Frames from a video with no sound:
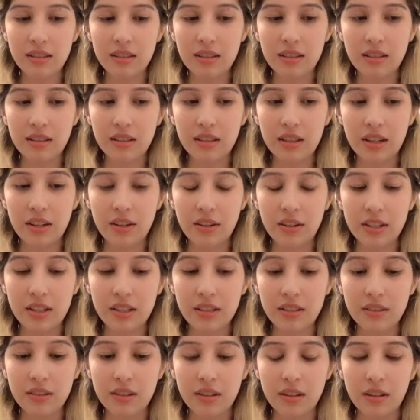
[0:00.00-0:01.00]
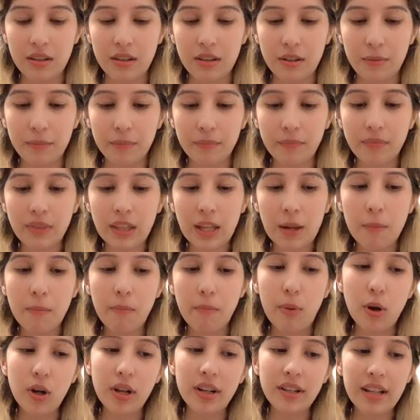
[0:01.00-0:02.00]
there is
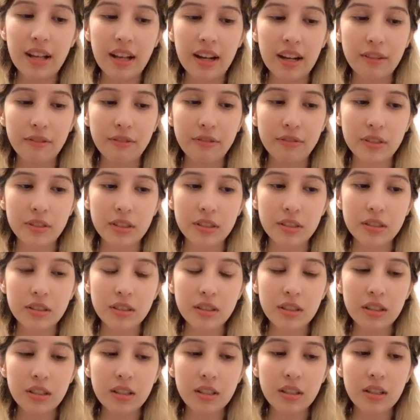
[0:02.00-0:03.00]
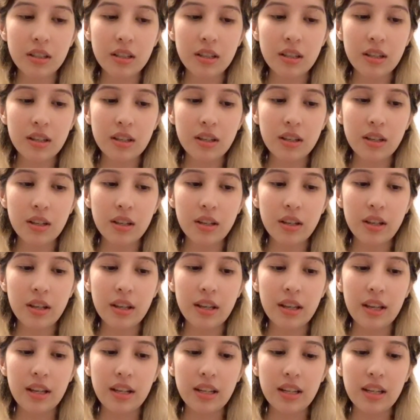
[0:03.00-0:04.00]
Polnareff,
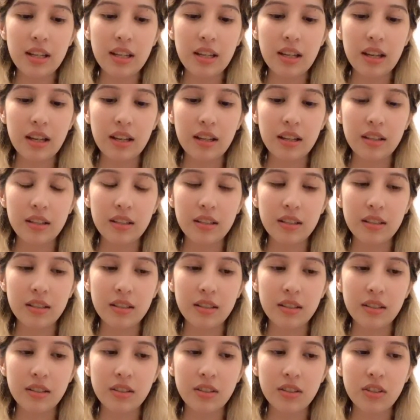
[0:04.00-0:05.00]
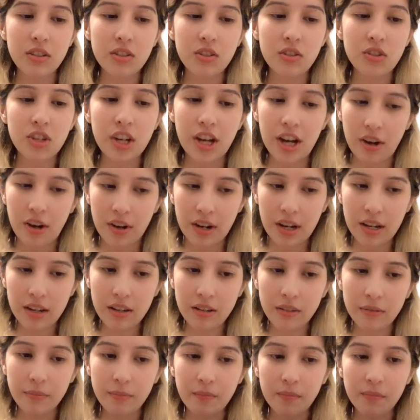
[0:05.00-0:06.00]
and he has Chariot.
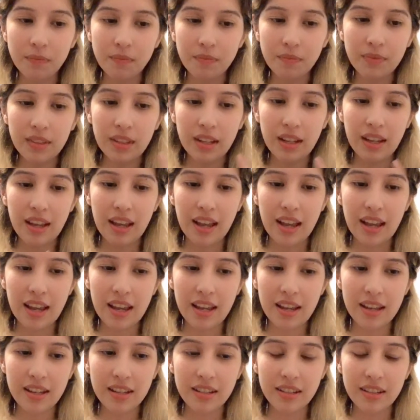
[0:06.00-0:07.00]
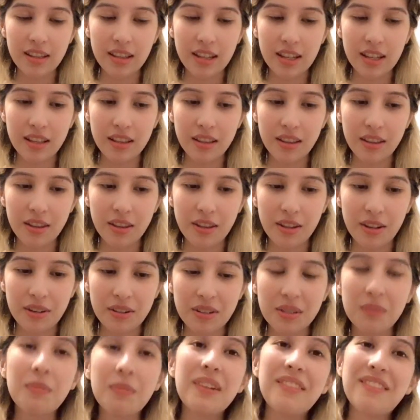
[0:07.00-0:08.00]
And then
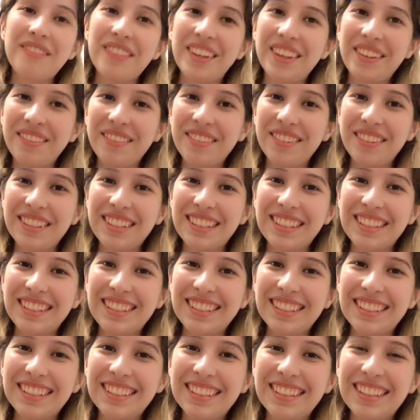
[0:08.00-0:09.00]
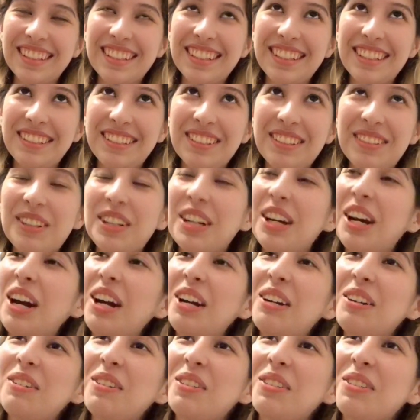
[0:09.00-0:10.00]
there's my favorite.
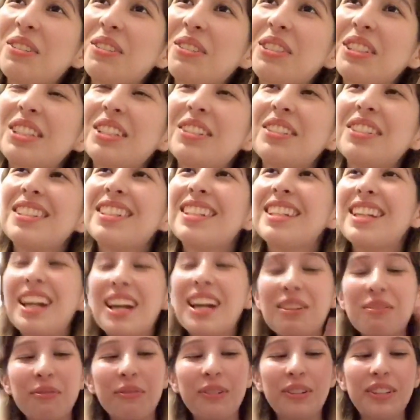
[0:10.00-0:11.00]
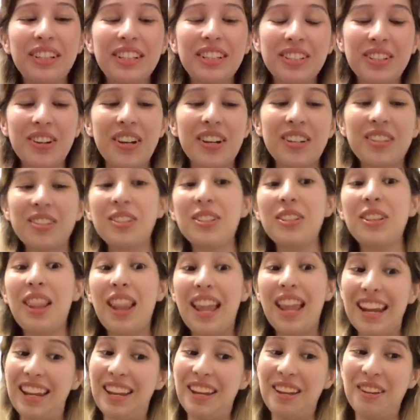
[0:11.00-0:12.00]
Seriously, I'm really starting to
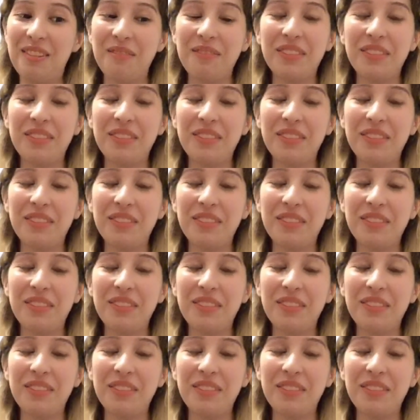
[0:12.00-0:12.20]
like him,